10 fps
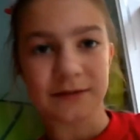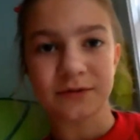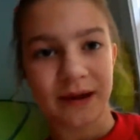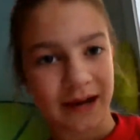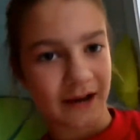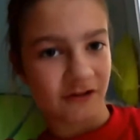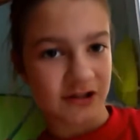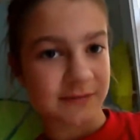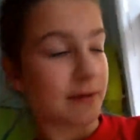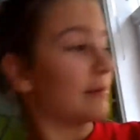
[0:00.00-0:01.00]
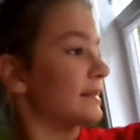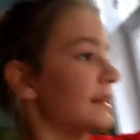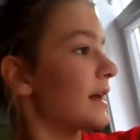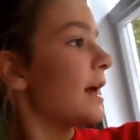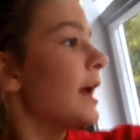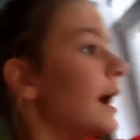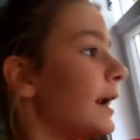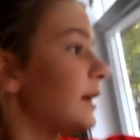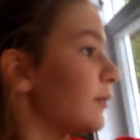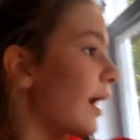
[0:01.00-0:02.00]
that's why it kind of looks a bit messy.
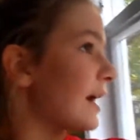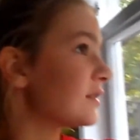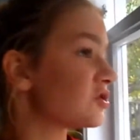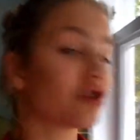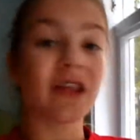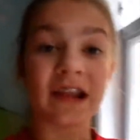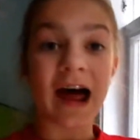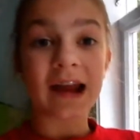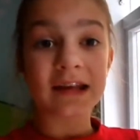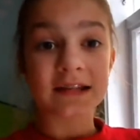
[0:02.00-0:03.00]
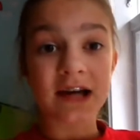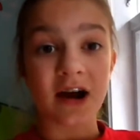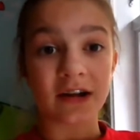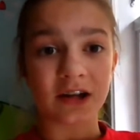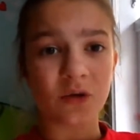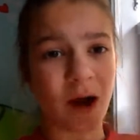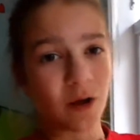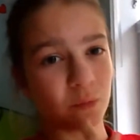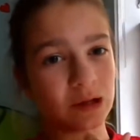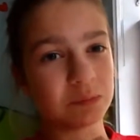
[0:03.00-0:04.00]
Anyway, so the lighting is currently
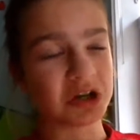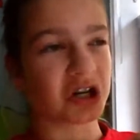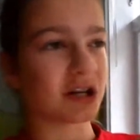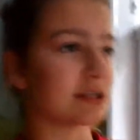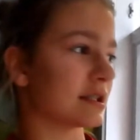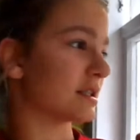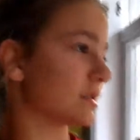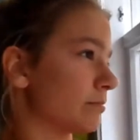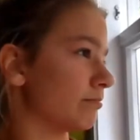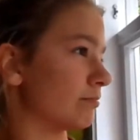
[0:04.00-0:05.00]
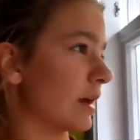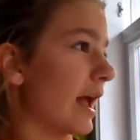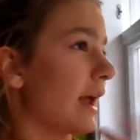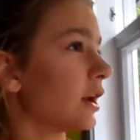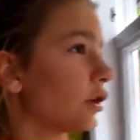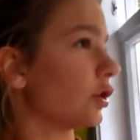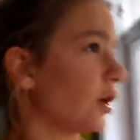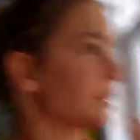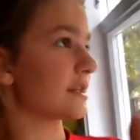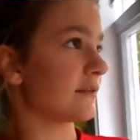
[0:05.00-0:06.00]
quite weird because it's 8
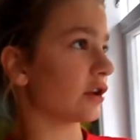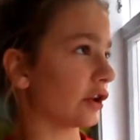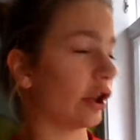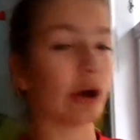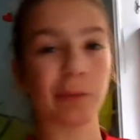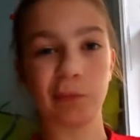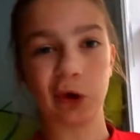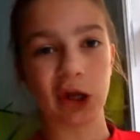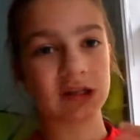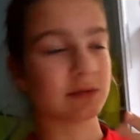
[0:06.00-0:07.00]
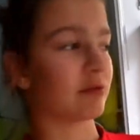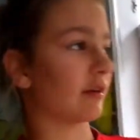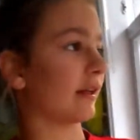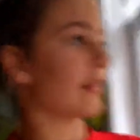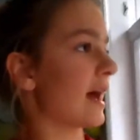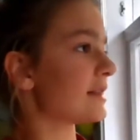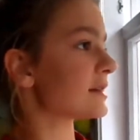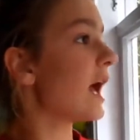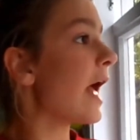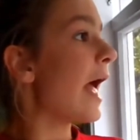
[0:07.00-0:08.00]
o'clock, 7 o'clock, somewhere around that.
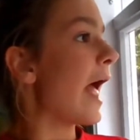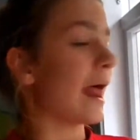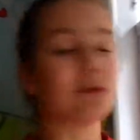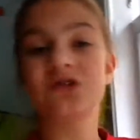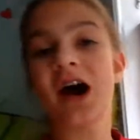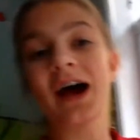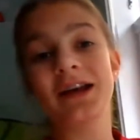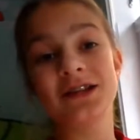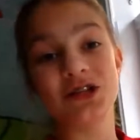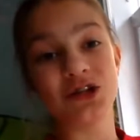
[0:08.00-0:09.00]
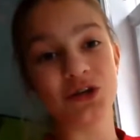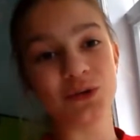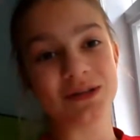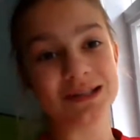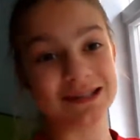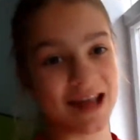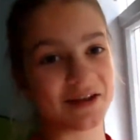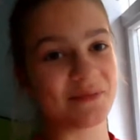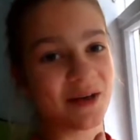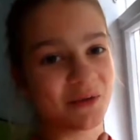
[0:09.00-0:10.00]
And I'm trying to
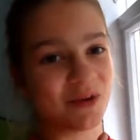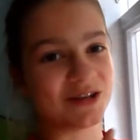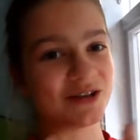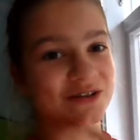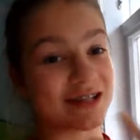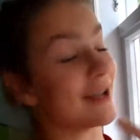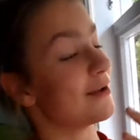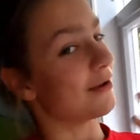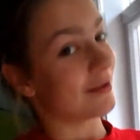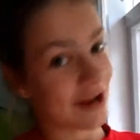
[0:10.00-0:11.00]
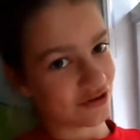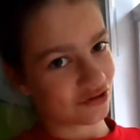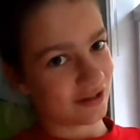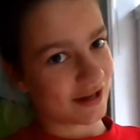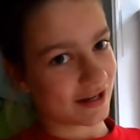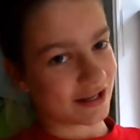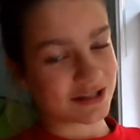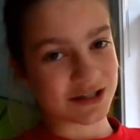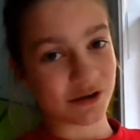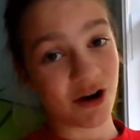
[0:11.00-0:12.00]
stand by the window to get natural lighting.
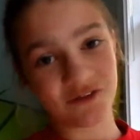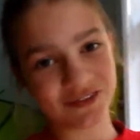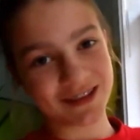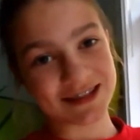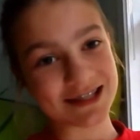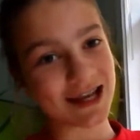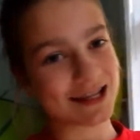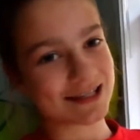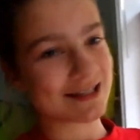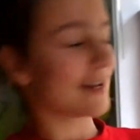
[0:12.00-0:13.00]
So hopefully this lighting is